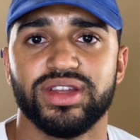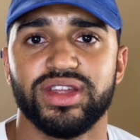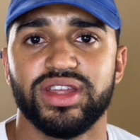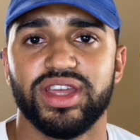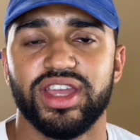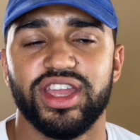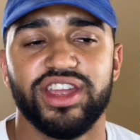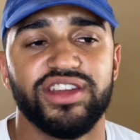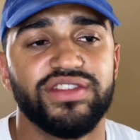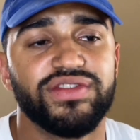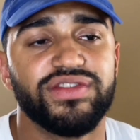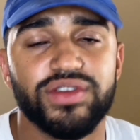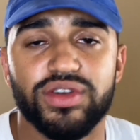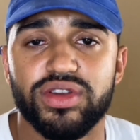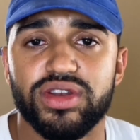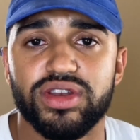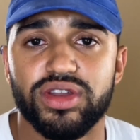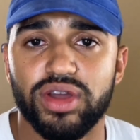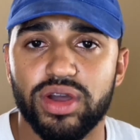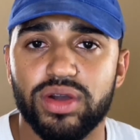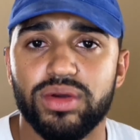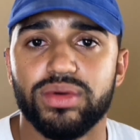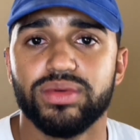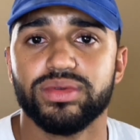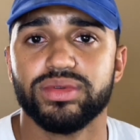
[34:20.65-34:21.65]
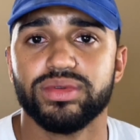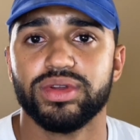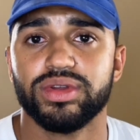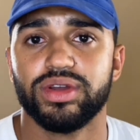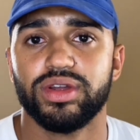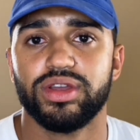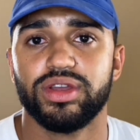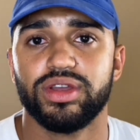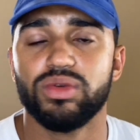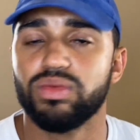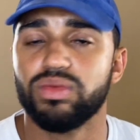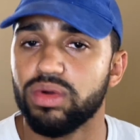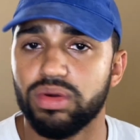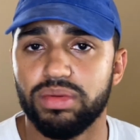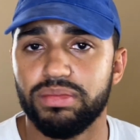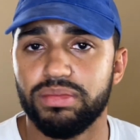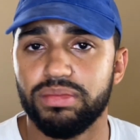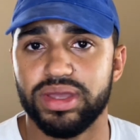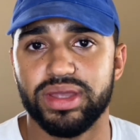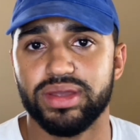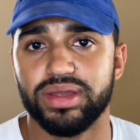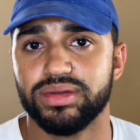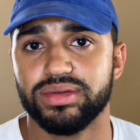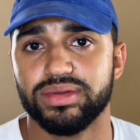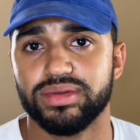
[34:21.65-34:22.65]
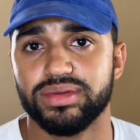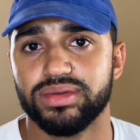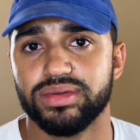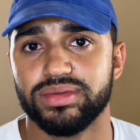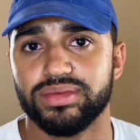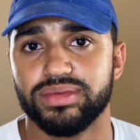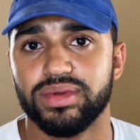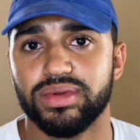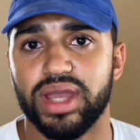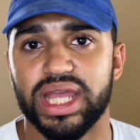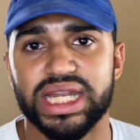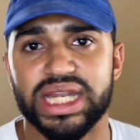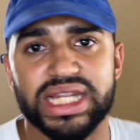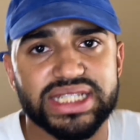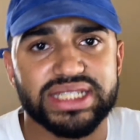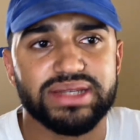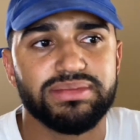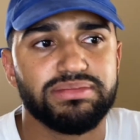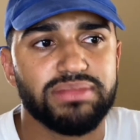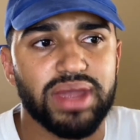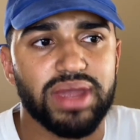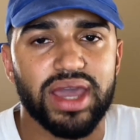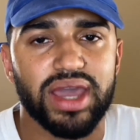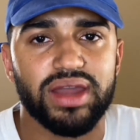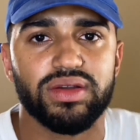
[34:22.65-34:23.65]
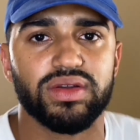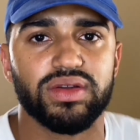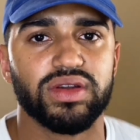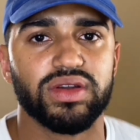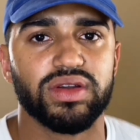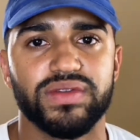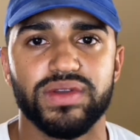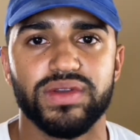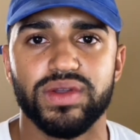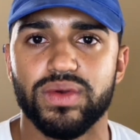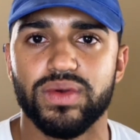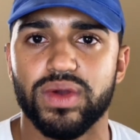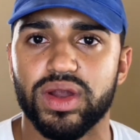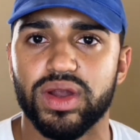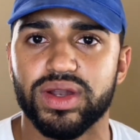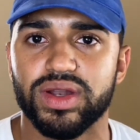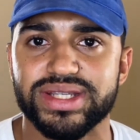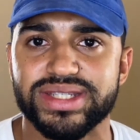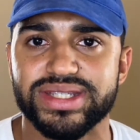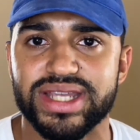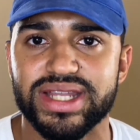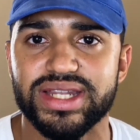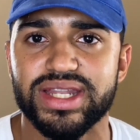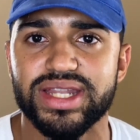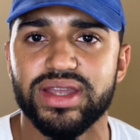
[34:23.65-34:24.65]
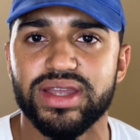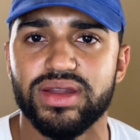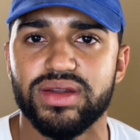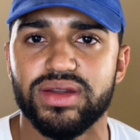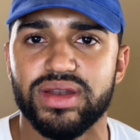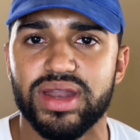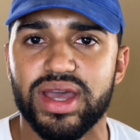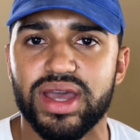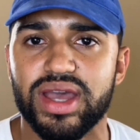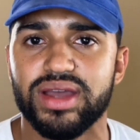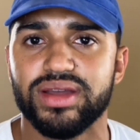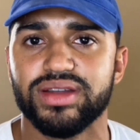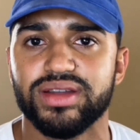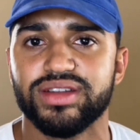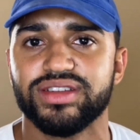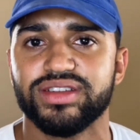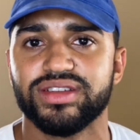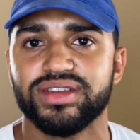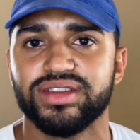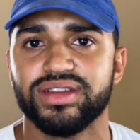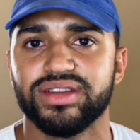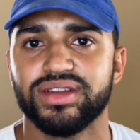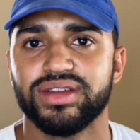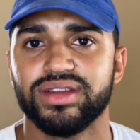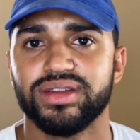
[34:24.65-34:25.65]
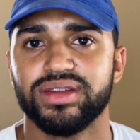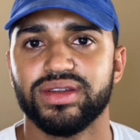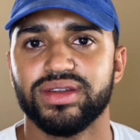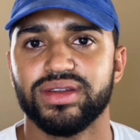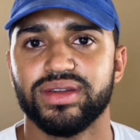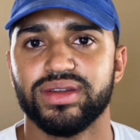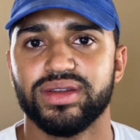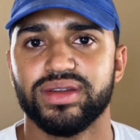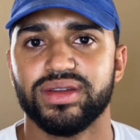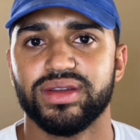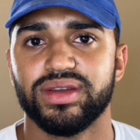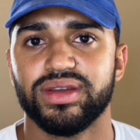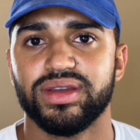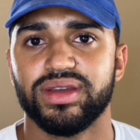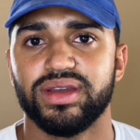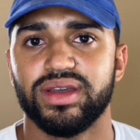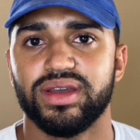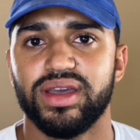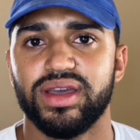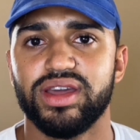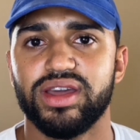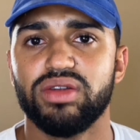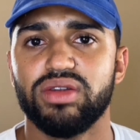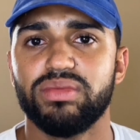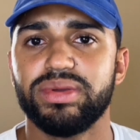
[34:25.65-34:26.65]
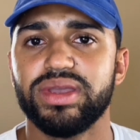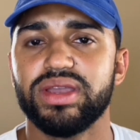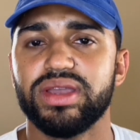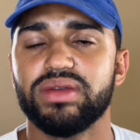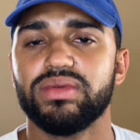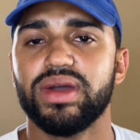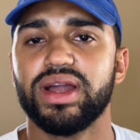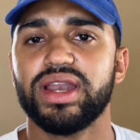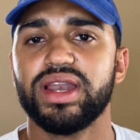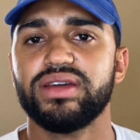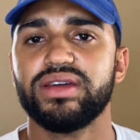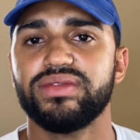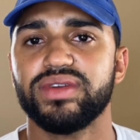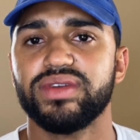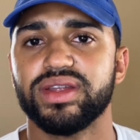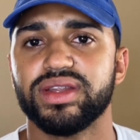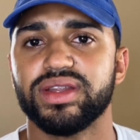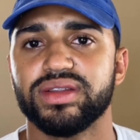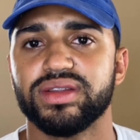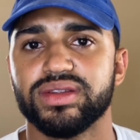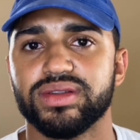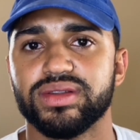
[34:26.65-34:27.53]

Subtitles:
If you don't, you won't be. It doesn't matter if you are a descendant or not. It'll be irrelevant.